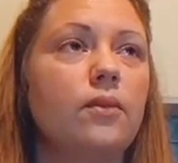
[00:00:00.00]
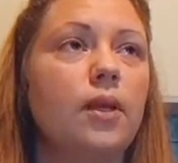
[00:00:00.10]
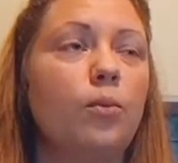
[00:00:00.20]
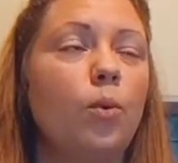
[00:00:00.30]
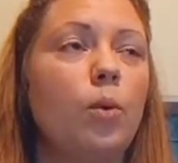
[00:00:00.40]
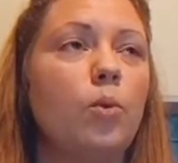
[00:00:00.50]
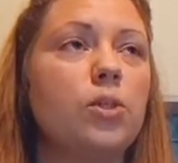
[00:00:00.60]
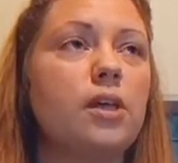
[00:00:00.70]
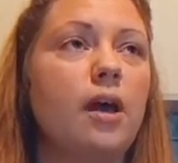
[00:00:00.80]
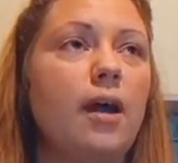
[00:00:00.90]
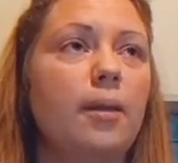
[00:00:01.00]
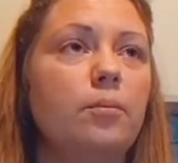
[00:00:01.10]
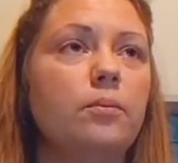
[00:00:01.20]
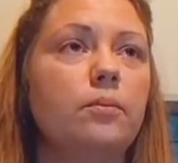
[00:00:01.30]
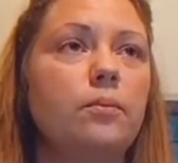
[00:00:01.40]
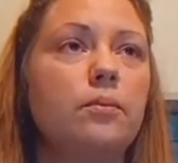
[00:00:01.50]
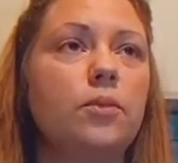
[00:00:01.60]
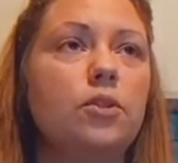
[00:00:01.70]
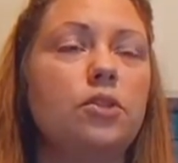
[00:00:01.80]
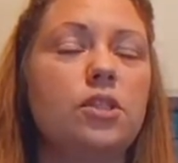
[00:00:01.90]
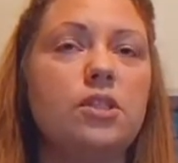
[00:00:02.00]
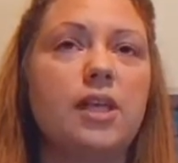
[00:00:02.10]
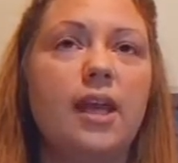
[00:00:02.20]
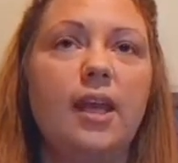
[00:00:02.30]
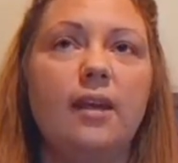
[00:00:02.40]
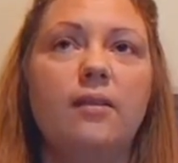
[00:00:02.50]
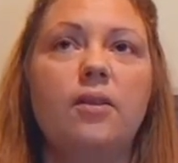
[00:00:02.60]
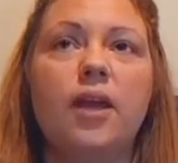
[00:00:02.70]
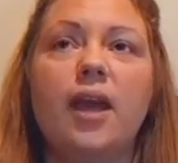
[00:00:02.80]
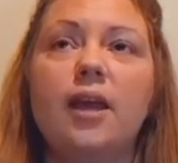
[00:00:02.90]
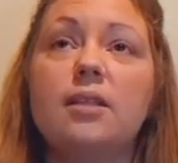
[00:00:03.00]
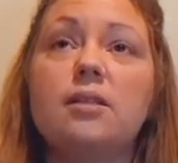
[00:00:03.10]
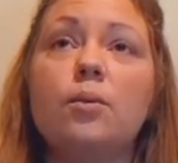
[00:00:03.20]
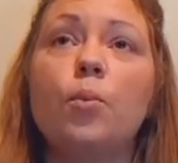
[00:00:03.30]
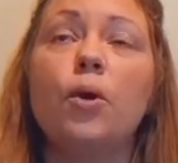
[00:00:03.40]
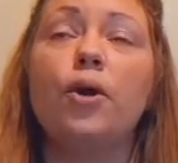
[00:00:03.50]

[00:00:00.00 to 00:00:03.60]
And one more time, just taking your gaze somewhere